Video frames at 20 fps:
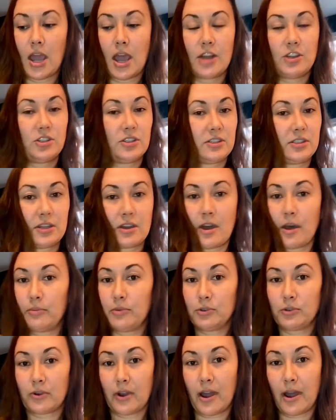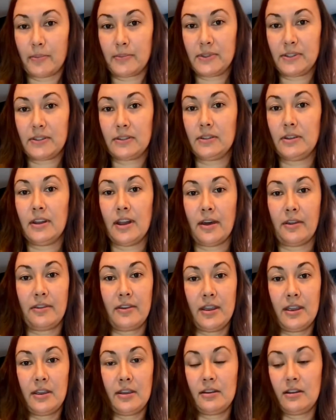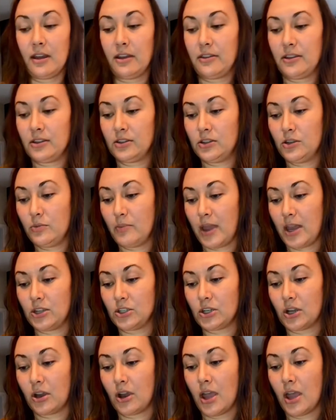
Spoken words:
Just a couple drops, nothing too major.